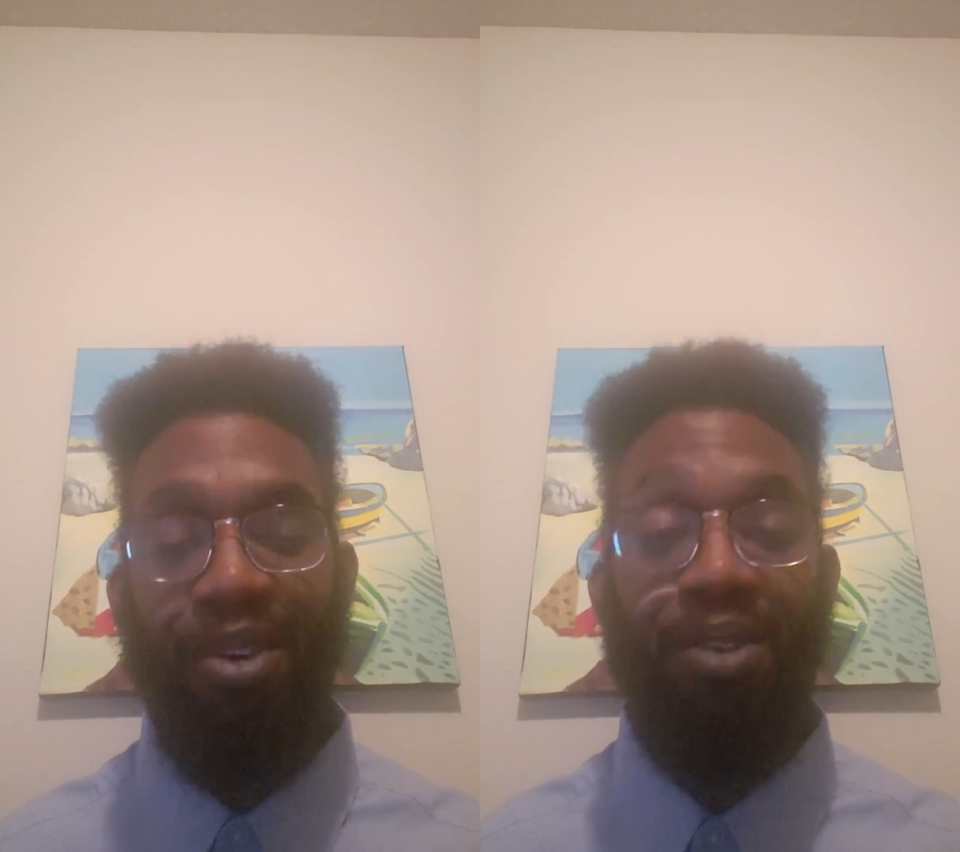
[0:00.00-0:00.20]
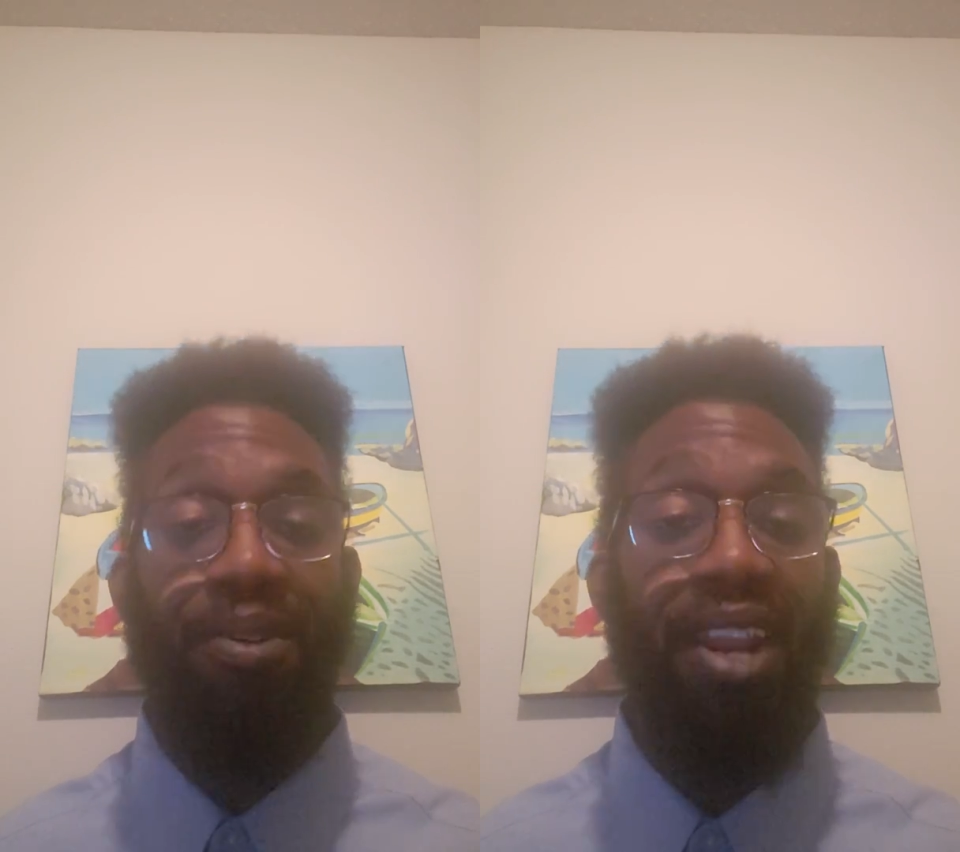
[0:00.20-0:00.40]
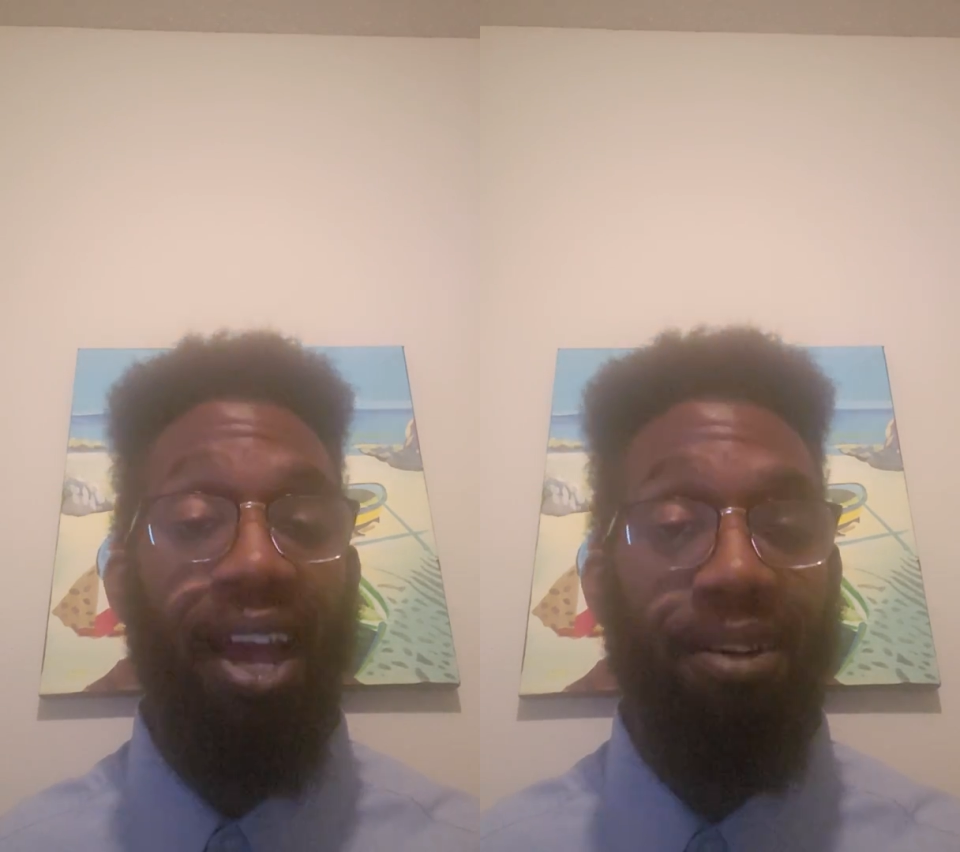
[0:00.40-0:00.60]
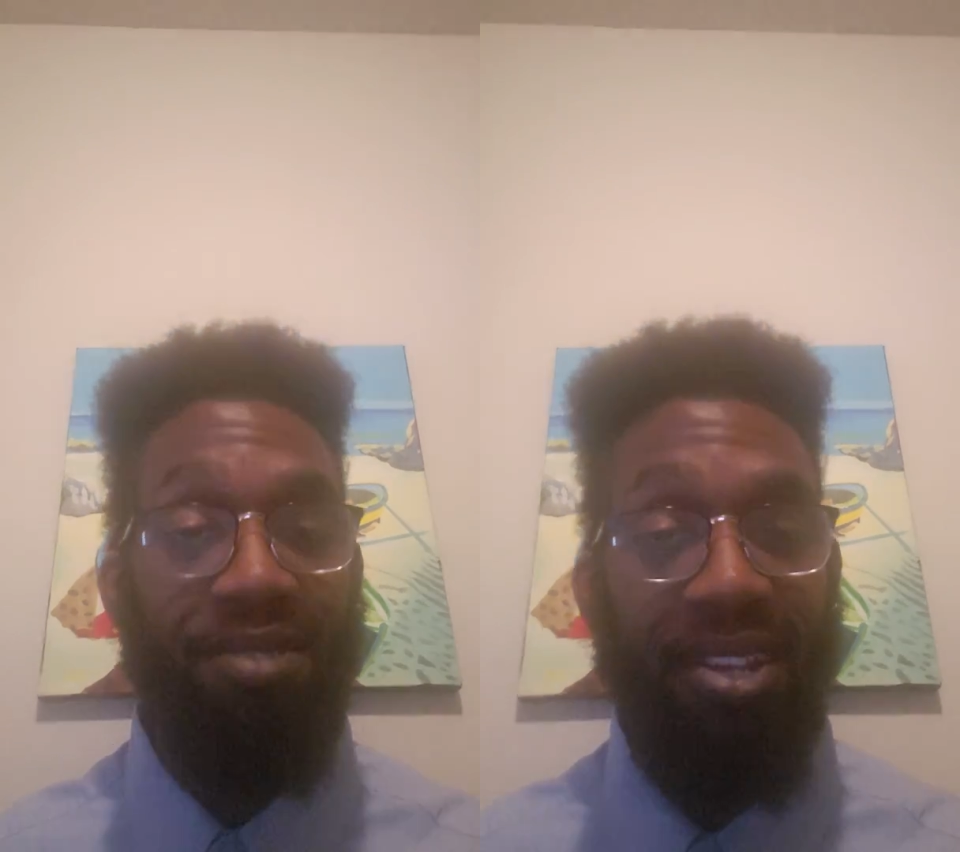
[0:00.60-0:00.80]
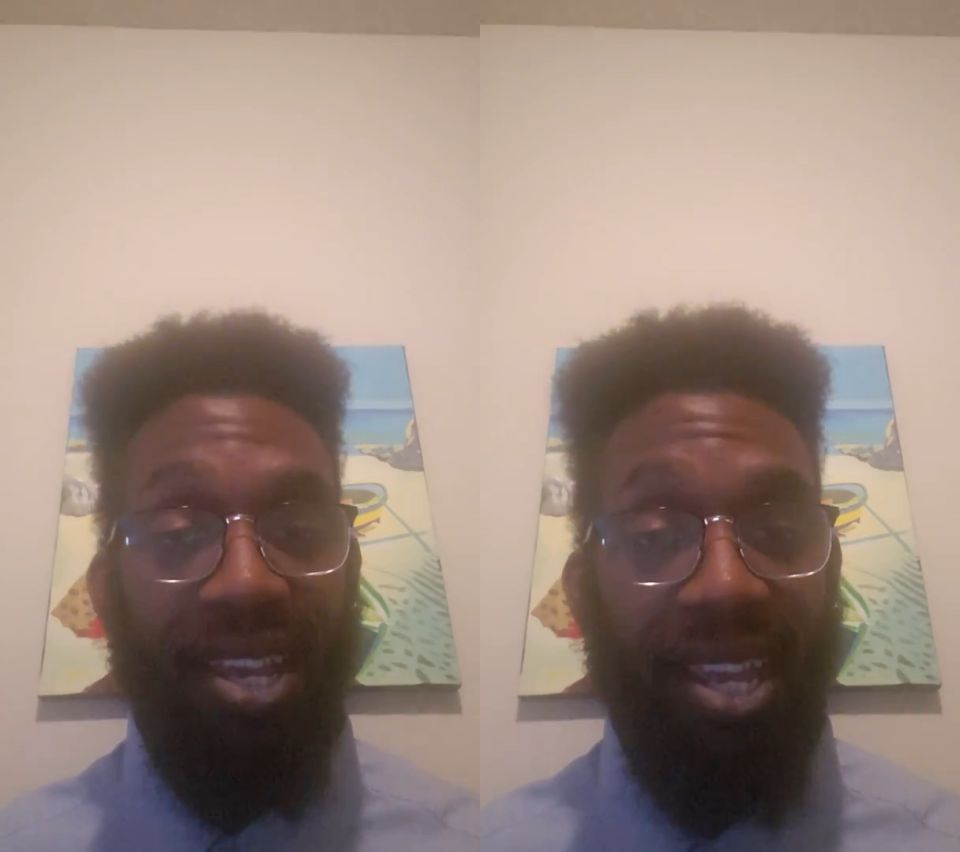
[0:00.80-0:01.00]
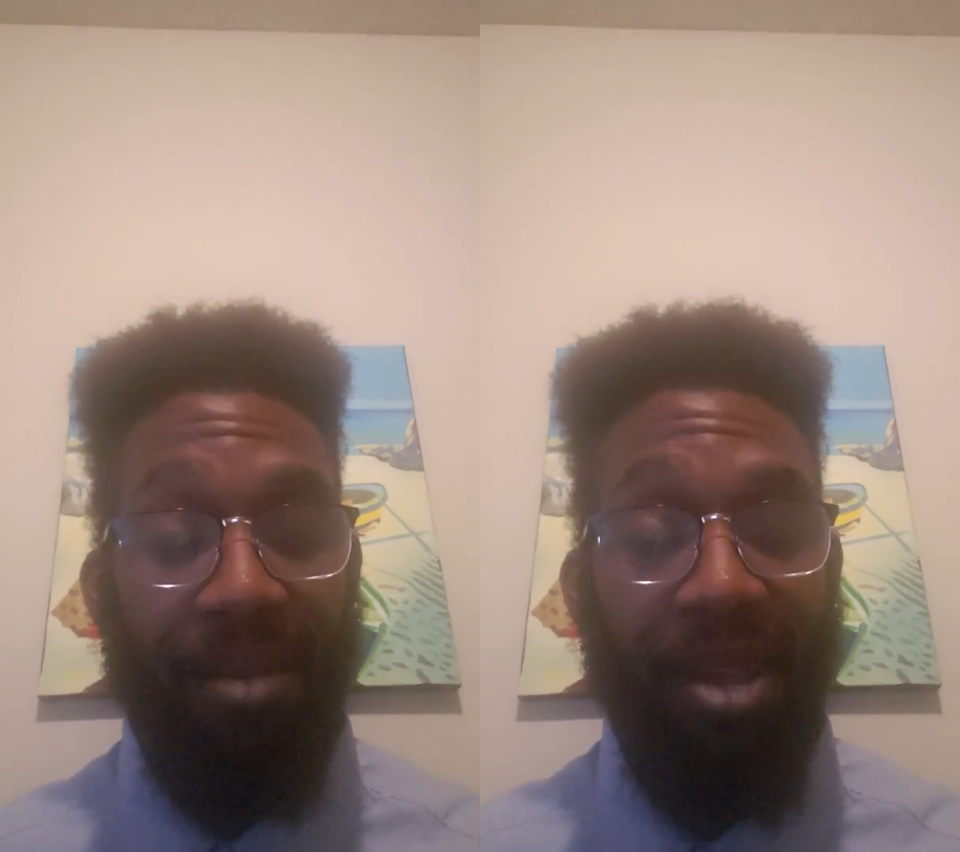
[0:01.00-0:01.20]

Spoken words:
But now, today,